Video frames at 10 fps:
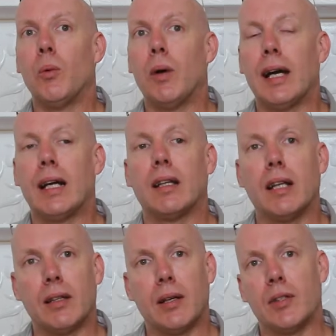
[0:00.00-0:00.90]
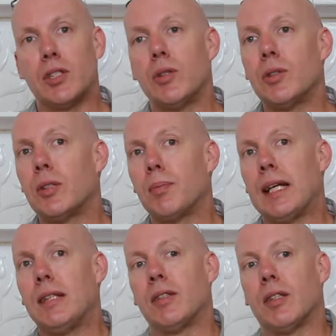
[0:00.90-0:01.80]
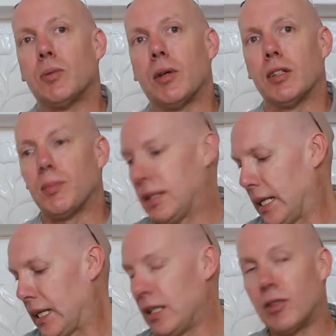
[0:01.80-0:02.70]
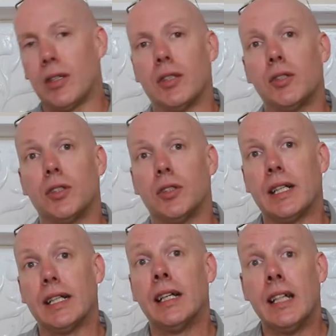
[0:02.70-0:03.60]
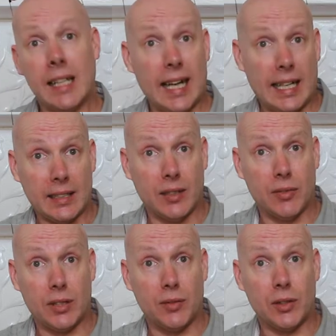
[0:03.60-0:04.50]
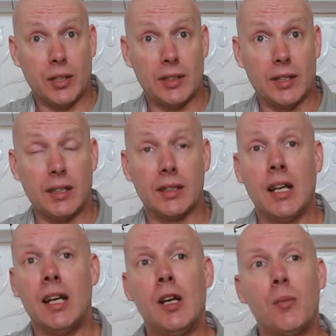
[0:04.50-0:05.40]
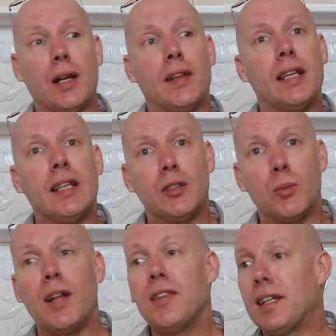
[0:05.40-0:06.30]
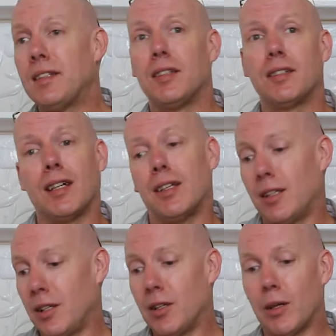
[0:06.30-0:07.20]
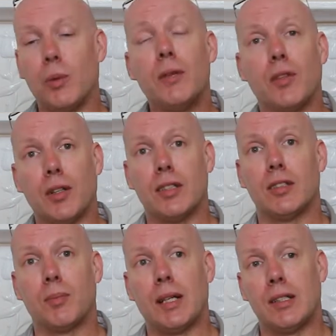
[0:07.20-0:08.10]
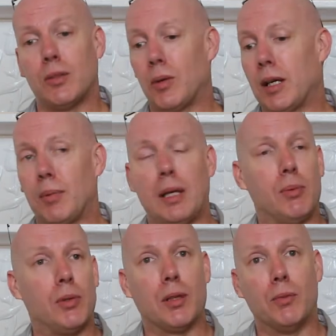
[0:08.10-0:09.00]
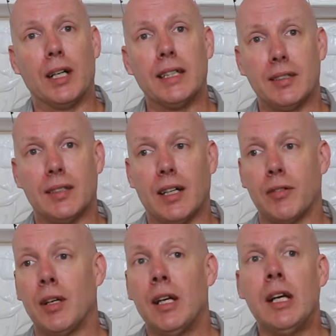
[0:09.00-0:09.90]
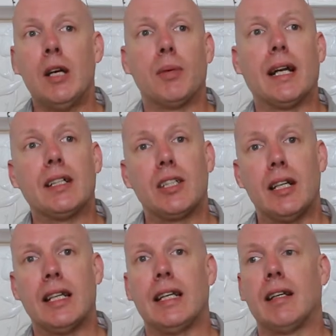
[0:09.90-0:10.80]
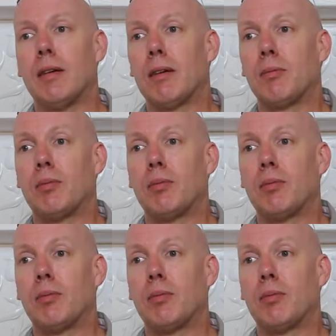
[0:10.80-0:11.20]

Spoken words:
where there are shorter pieces where it's particularly trying to draw in activist voices. But I think it's one thing to say that, you know, we've got this space where people can write stuff, but actually